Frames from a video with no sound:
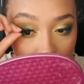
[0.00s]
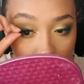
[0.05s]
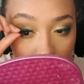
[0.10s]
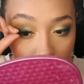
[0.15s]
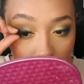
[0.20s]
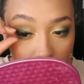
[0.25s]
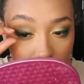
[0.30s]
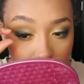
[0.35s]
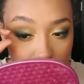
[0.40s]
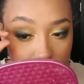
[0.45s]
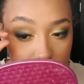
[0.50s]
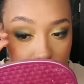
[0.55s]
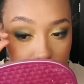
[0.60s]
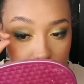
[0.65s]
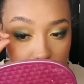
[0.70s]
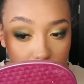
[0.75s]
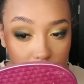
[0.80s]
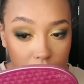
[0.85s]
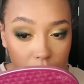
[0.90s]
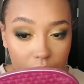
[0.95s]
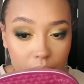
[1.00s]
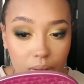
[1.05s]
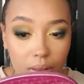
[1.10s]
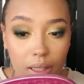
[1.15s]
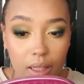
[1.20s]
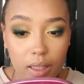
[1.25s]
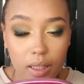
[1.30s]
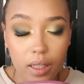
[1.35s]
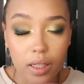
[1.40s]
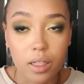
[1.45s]
and just so they
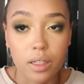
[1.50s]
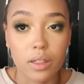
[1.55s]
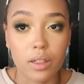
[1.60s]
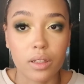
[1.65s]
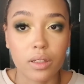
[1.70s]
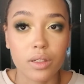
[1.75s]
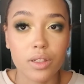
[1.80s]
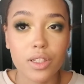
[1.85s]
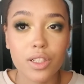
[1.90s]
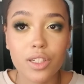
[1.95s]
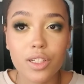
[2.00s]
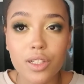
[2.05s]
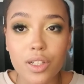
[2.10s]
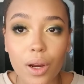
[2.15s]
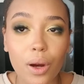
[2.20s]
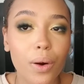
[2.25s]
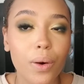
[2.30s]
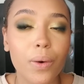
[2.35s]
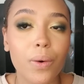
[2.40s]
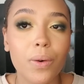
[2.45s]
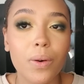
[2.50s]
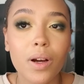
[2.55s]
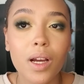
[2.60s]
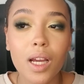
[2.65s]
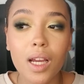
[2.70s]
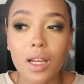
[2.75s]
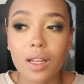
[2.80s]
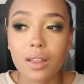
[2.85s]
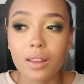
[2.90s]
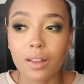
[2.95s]
can show
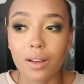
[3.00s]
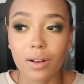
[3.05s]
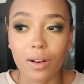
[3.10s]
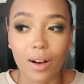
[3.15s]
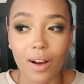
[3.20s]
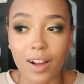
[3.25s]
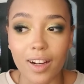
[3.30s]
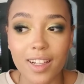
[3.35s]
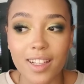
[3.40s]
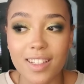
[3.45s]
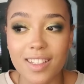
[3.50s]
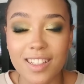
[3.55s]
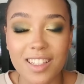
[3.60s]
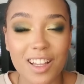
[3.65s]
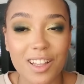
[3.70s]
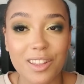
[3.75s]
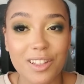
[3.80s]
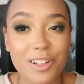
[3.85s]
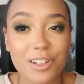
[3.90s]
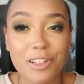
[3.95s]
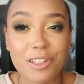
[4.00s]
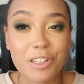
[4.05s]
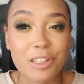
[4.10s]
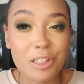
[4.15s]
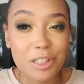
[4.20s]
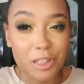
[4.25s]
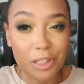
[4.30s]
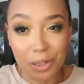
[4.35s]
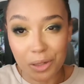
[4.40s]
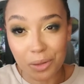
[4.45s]
their audience that they're
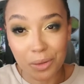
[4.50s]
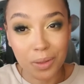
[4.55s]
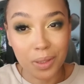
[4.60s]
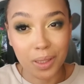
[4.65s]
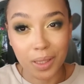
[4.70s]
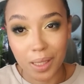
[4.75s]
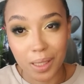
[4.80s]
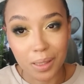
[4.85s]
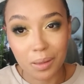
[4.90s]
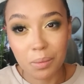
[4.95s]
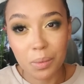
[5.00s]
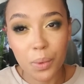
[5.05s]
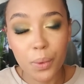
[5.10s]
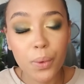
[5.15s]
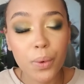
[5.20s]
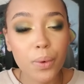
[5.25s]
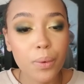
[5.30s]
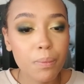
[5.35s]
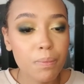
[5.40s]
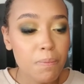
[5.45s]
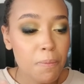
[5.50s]
still relatable,